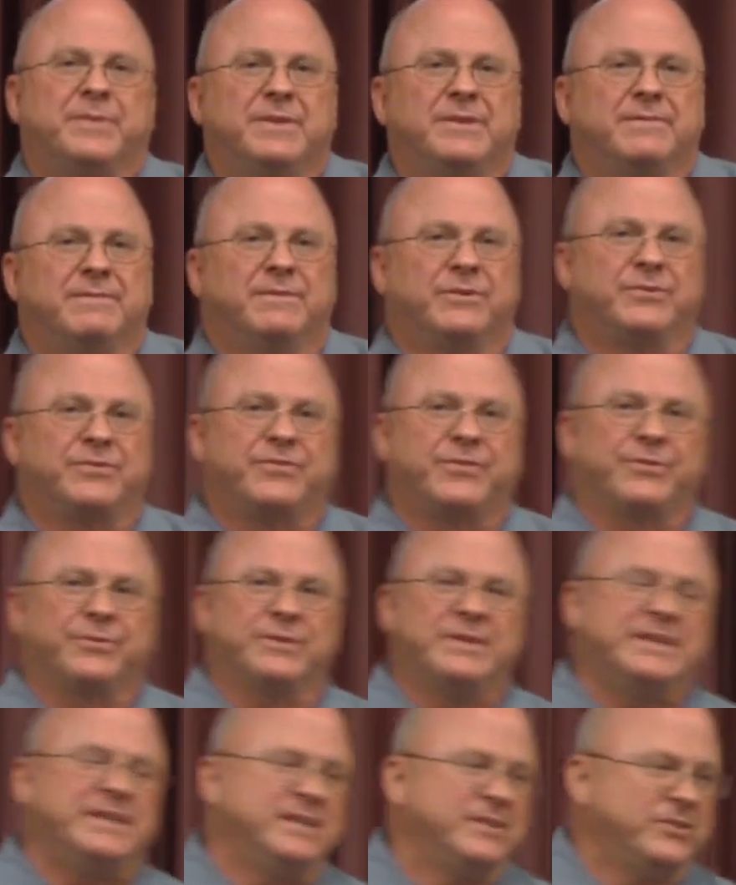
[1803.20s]
verse
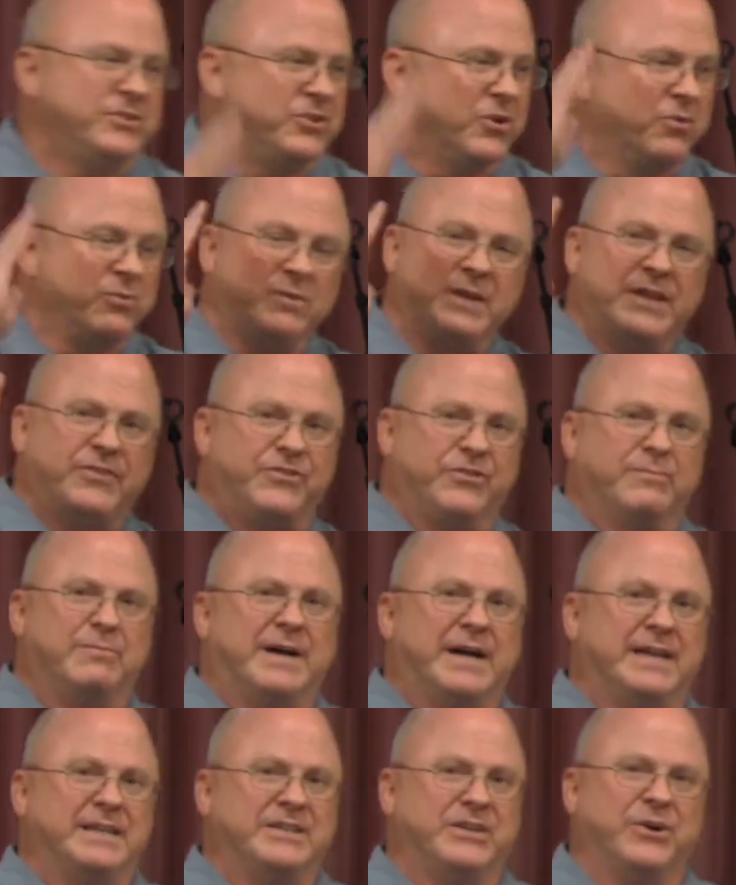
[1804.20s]
3, don't let your
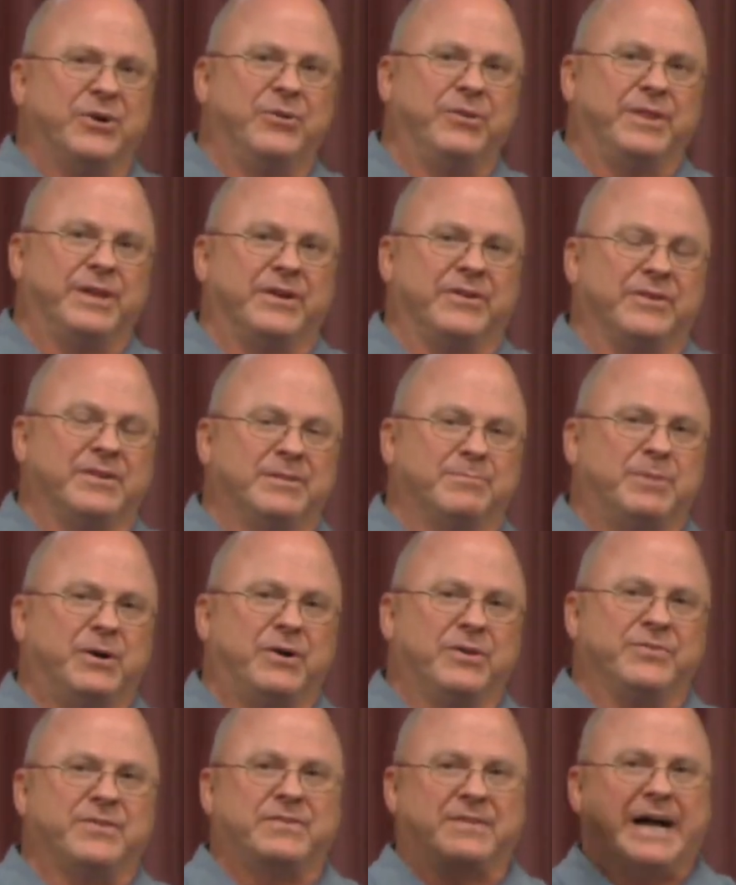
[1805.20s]
mind go there.
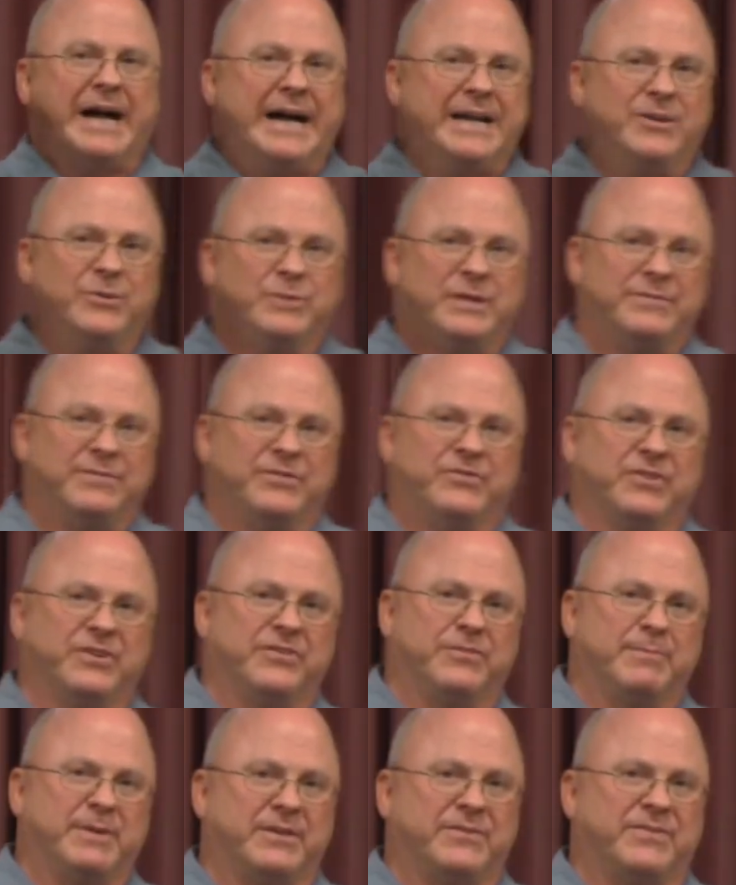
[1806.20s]
Paul says, I don't even judge
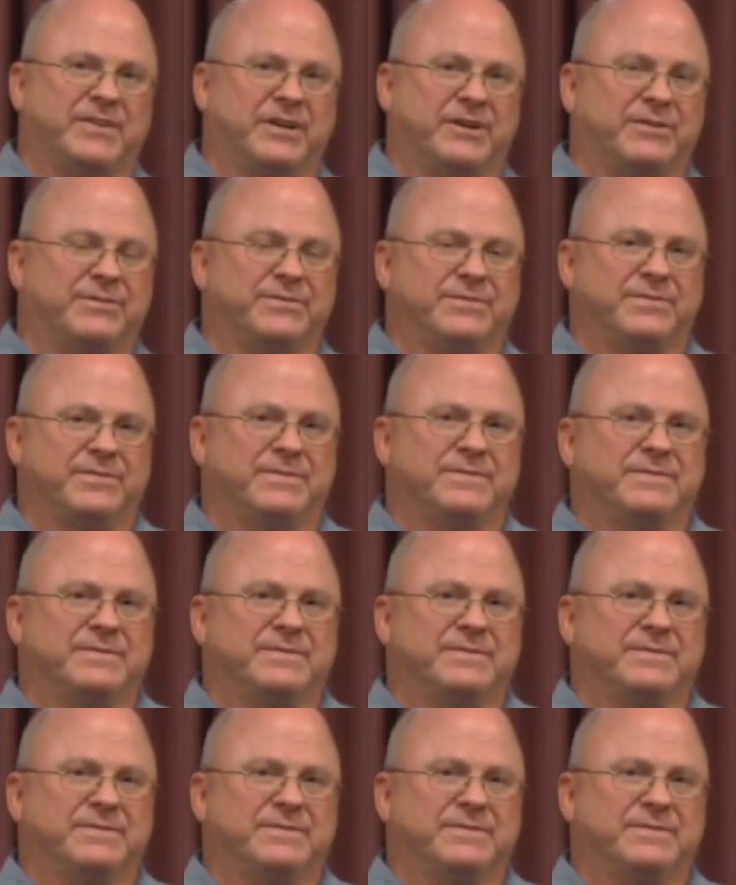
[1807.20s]
myself.